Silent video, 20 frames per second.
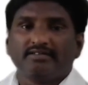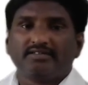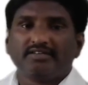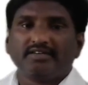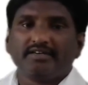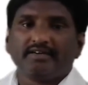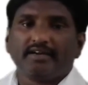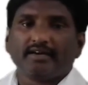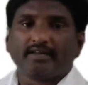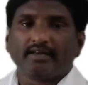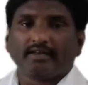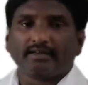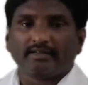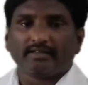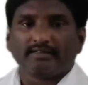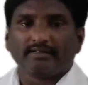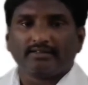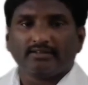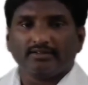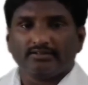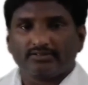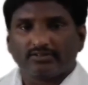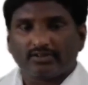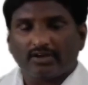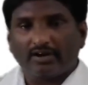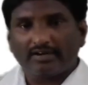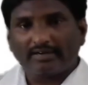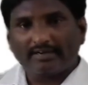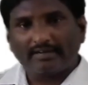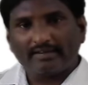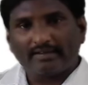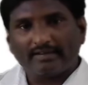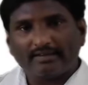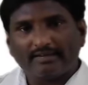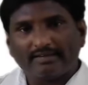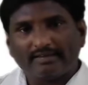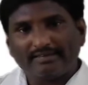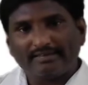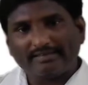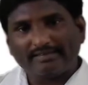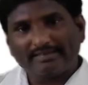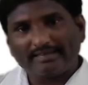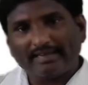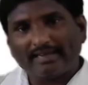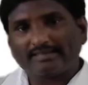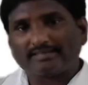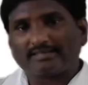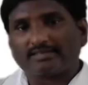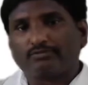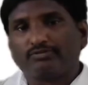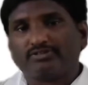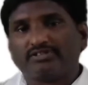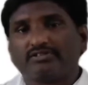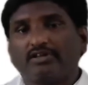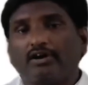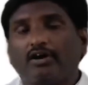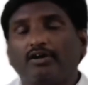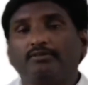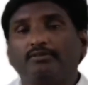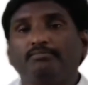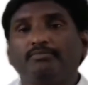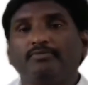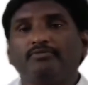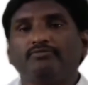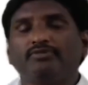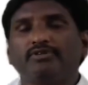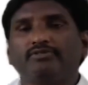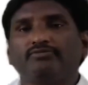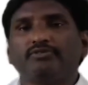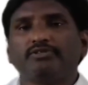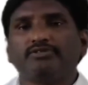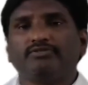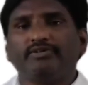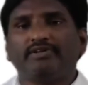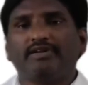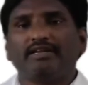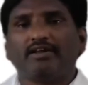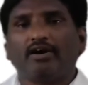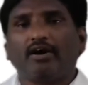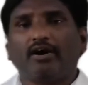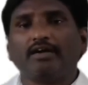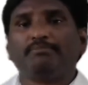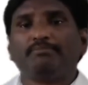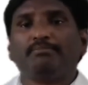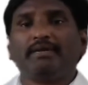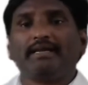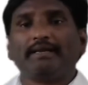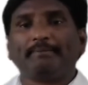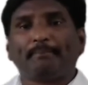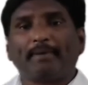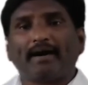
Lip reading: C data is not is text which will not be